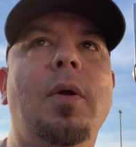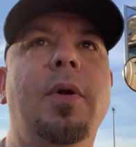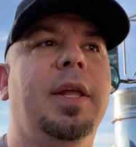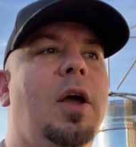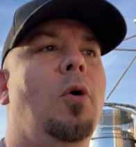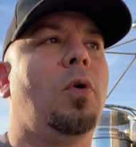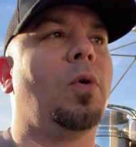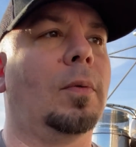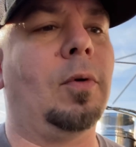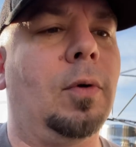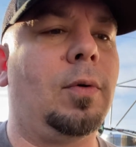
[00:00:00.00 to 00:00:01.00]
ready to go
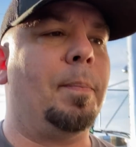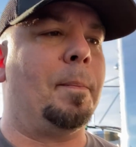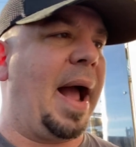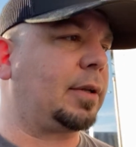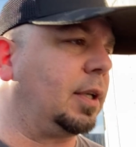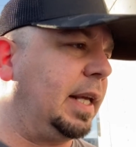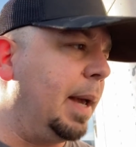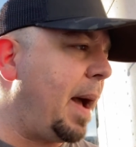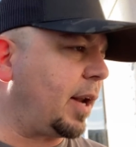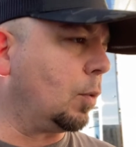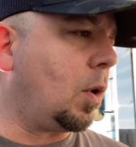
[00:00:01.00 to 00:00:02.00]
get
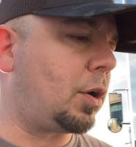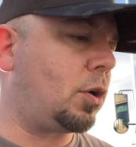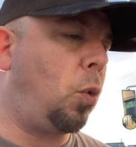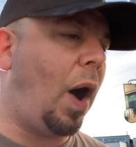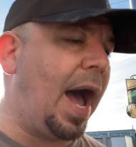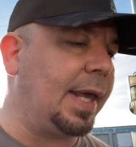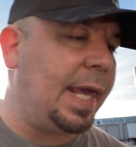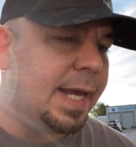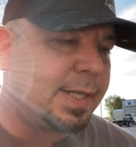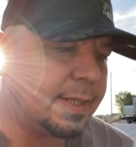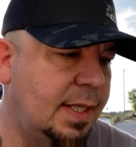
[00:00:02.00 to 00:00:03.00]
back to work quite yet,